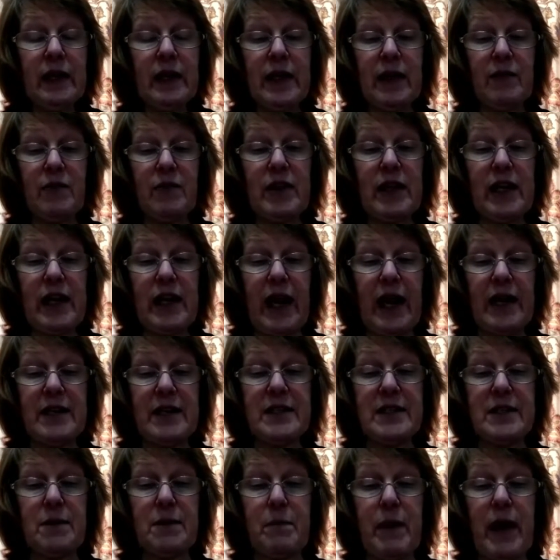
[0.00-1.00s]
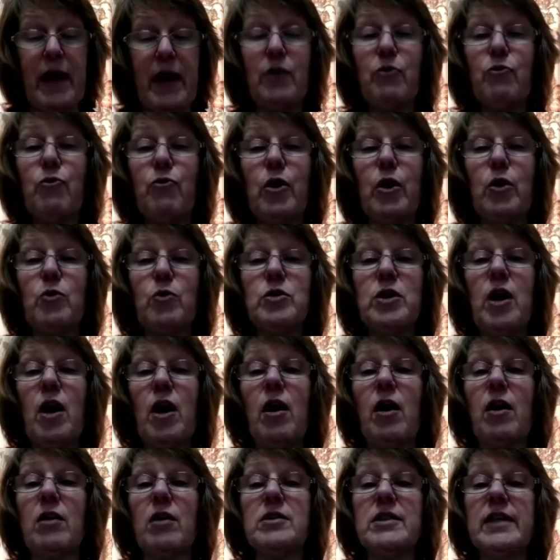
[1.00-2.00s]
Nevertheless, the men rowed
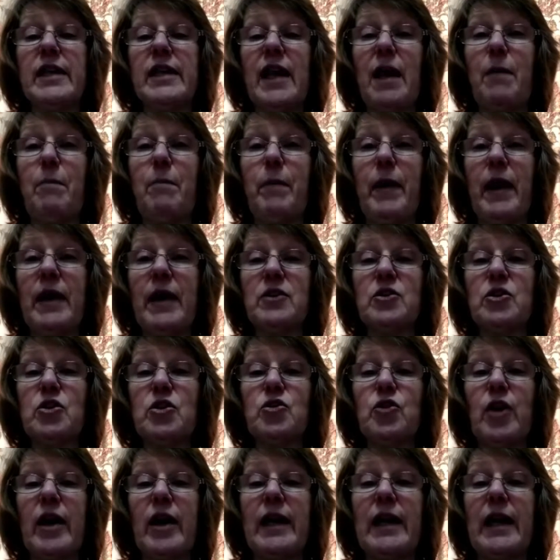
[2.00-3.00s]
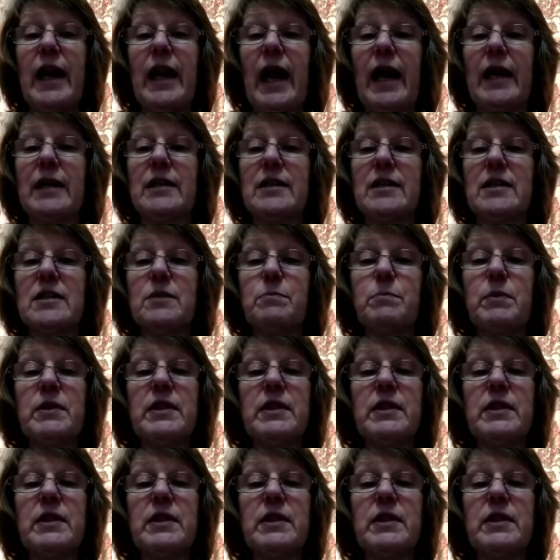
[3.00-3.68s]
hard to get back to dry land,